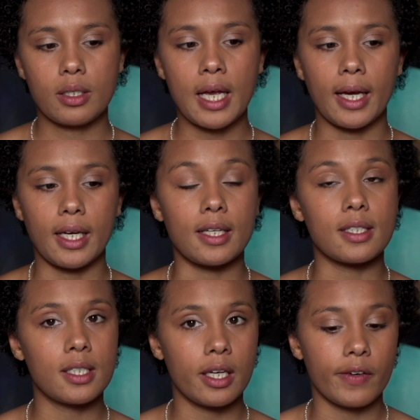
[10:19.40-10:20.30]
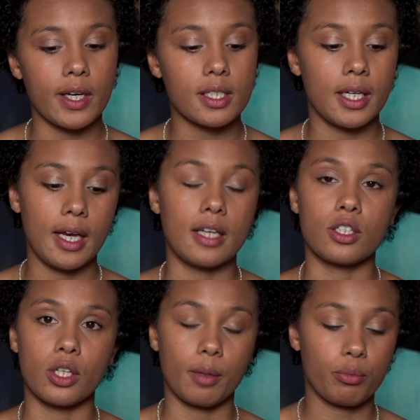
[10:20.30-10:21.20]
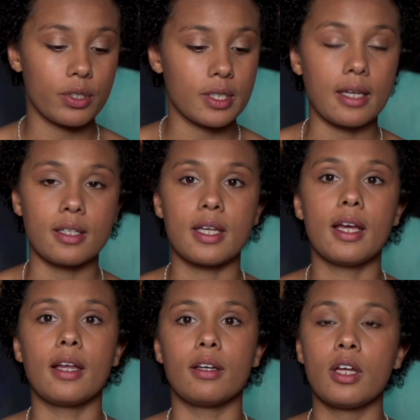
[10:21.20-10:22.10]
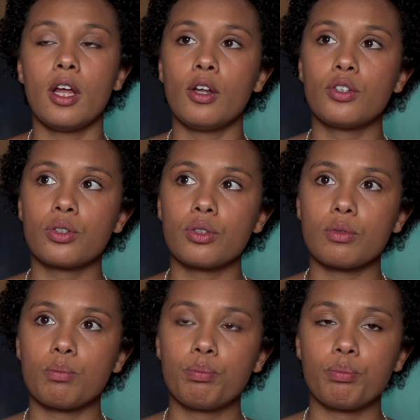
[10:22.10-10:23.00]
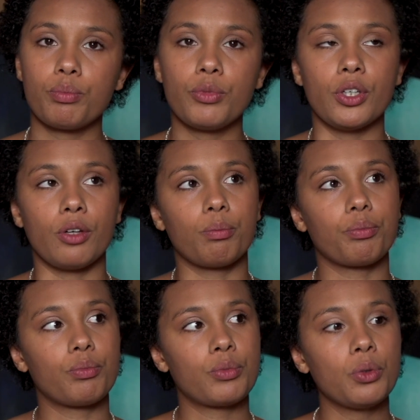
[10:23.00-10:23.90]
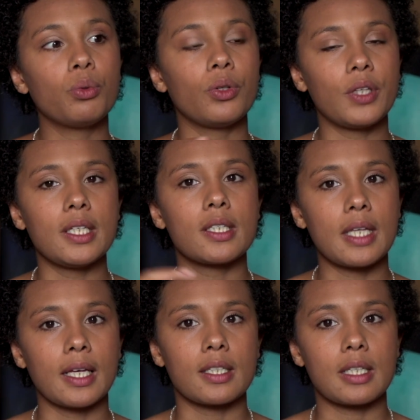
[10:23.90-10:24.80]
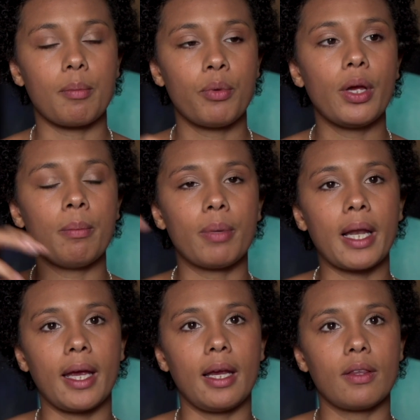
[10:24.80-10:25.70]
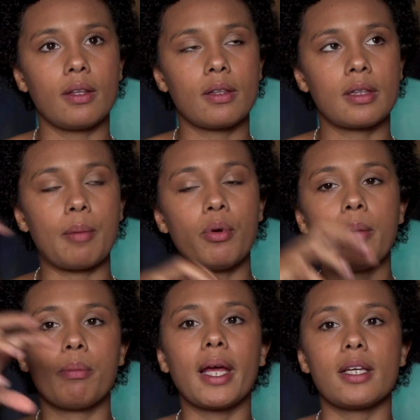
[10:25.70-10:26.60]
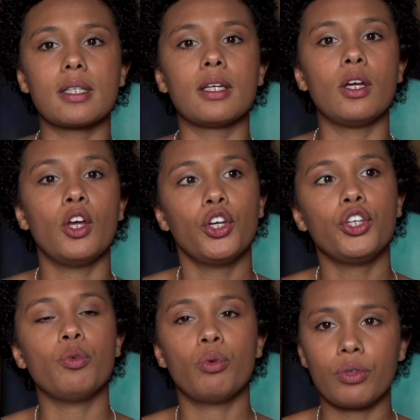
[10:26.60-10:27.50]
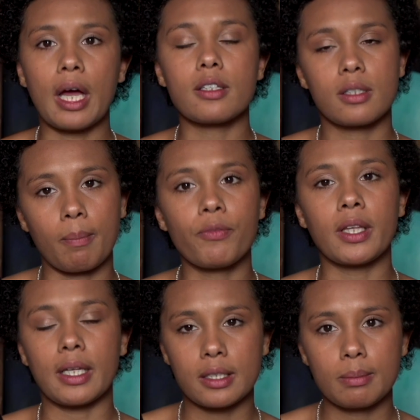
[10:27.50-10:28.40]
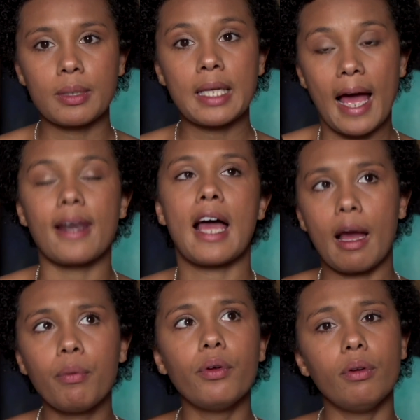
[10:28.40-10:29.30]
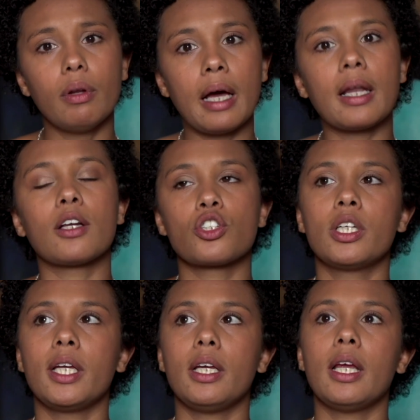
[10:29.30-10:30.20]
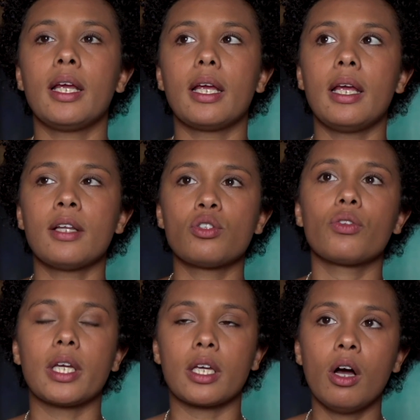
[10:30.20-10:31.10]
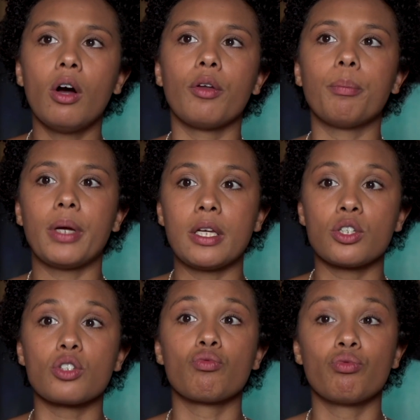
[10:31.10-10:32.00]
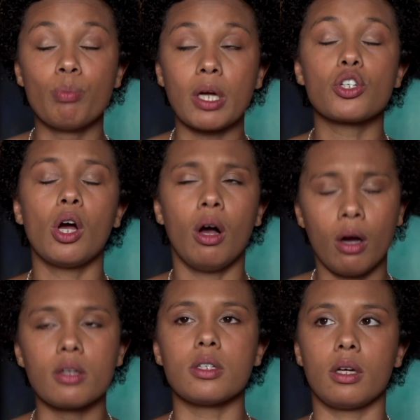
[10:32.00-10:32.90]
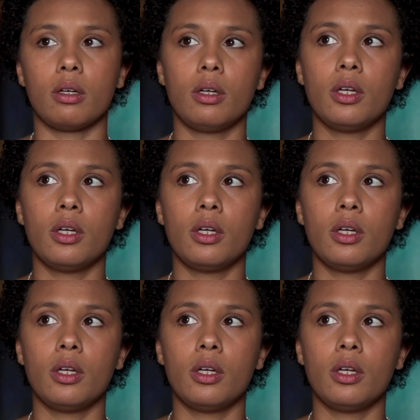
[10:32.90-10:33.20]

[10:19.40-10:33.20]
take it seriously and like present it, and you know, do all of these things that put in play, they're put in place that you, that's something that's can happen. And actually it's not that it can't, but it's just much harder